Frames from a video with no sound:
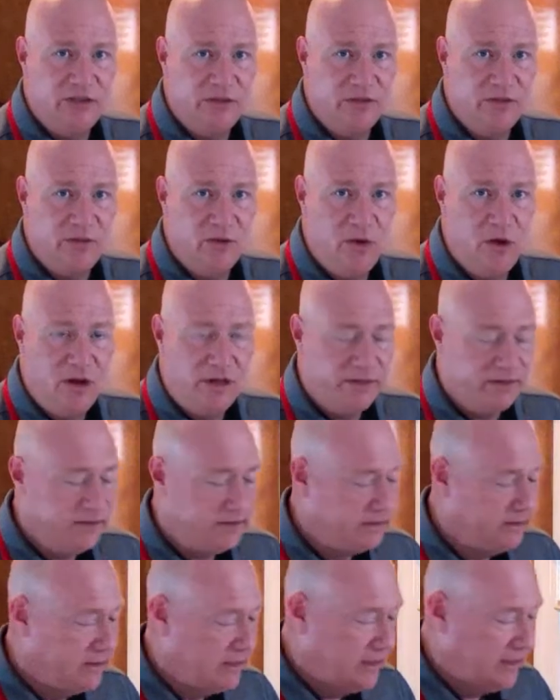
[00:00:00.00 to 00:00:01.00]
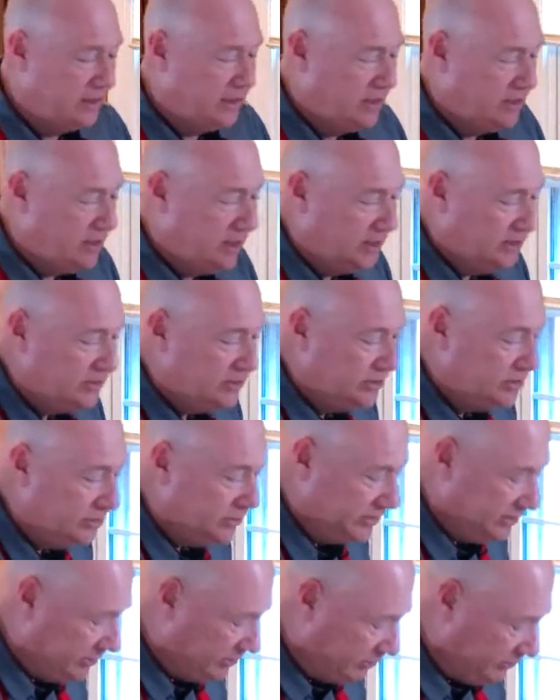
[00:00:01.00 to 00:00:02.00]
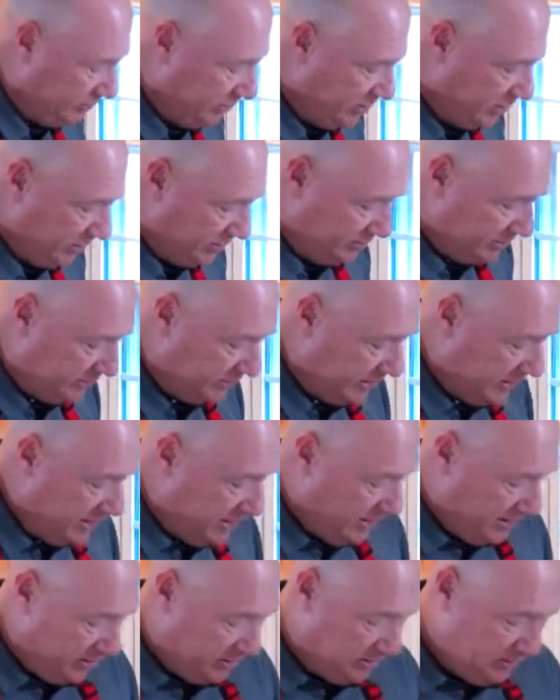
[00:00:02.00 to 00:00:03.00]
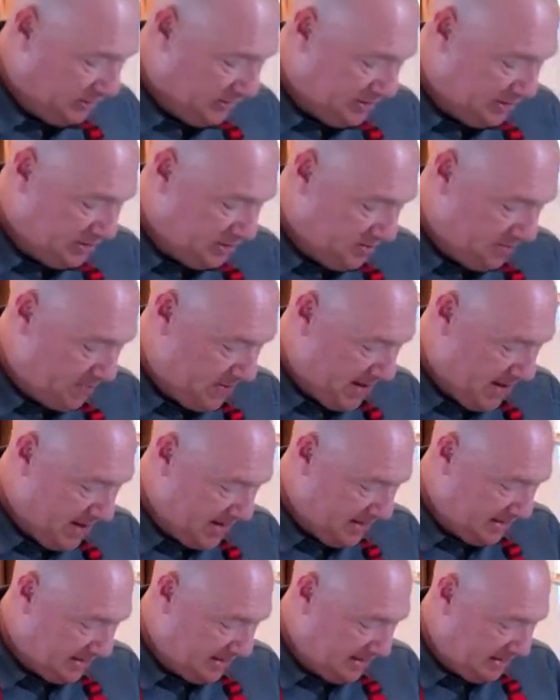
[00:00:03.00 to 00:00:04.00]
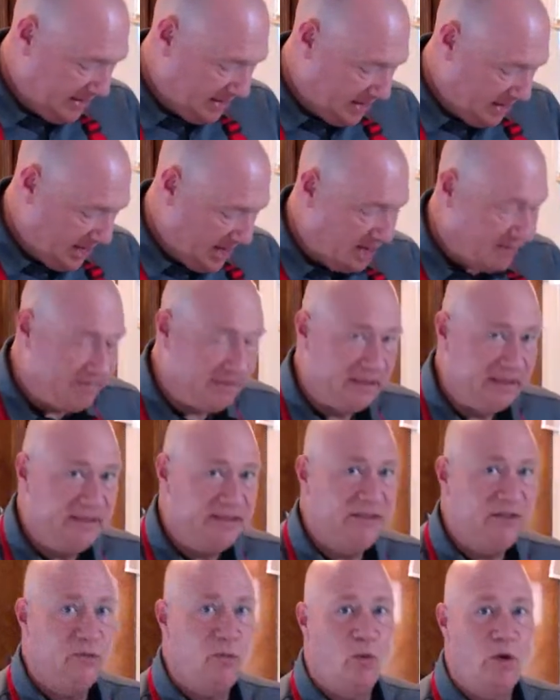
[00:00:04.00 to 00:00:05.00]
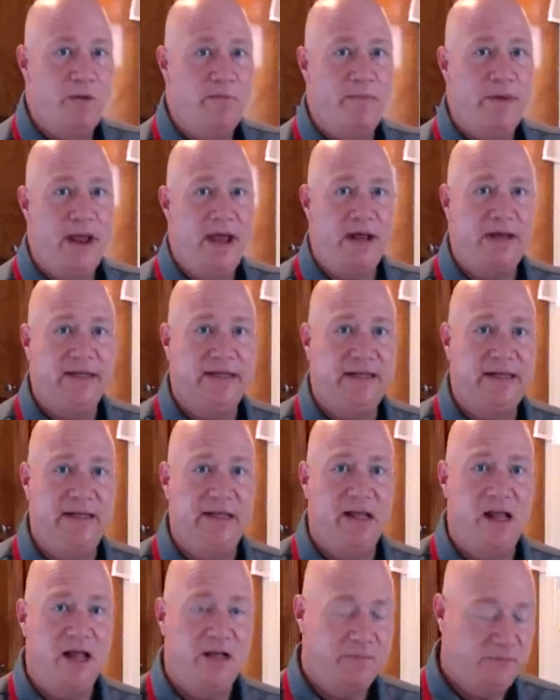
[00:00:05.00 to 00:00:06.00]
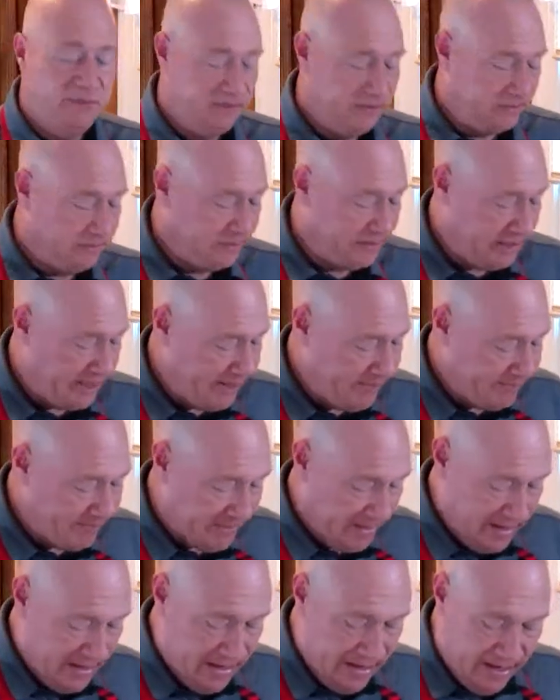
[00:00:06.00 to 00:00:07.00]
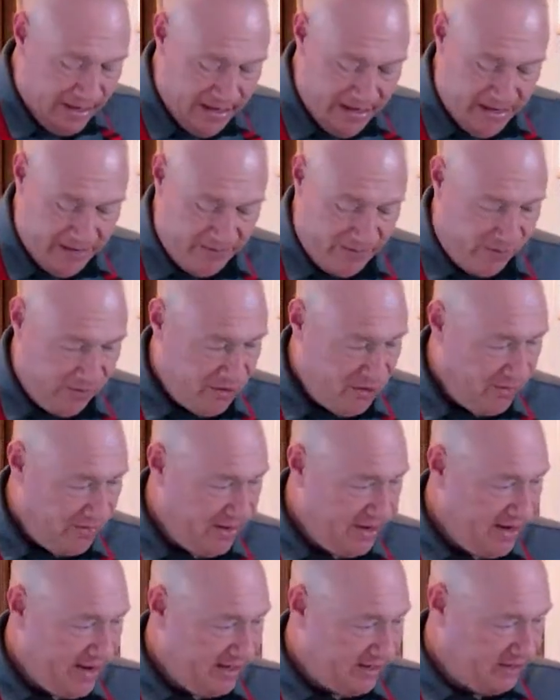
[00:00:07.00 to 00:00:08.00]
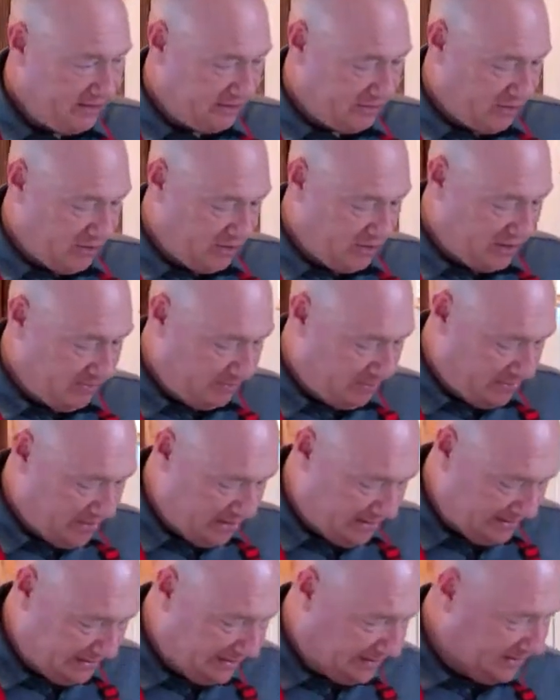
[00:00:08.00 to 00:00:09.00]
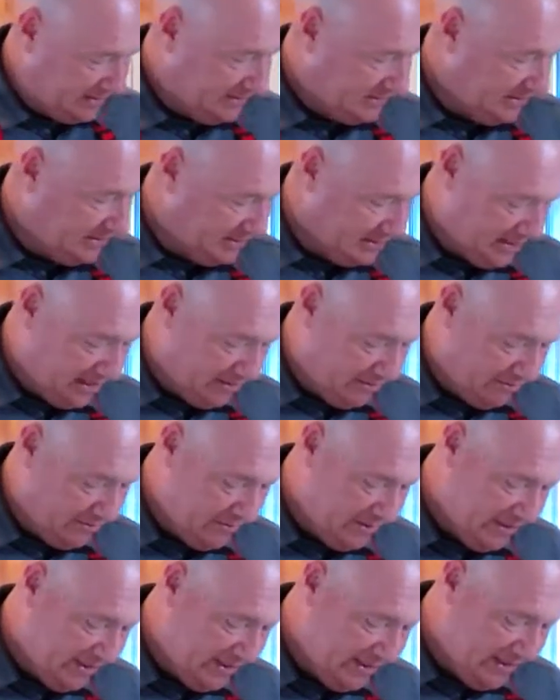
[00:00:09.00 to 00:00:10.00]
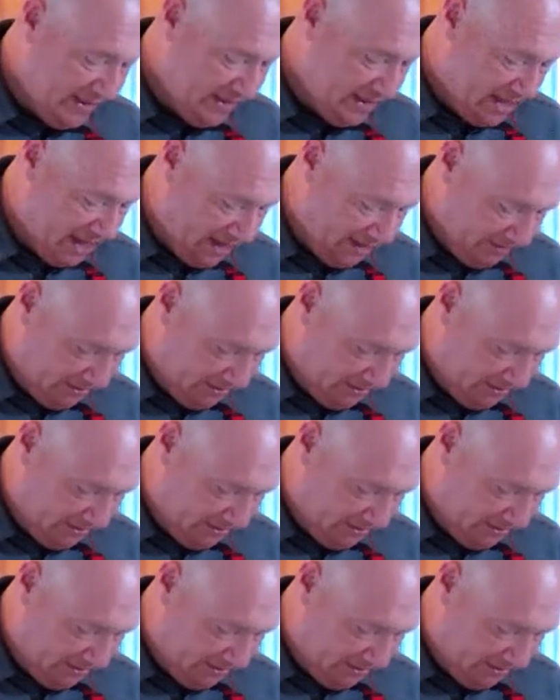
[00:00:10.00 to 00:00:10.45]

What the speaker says: crofts. All right, so you're going to need 2 of those. You're going to need your bag of key limes. And this is 1 pound of key limes, okay? And we'll go ahead and start the process here. Now, with the key limes,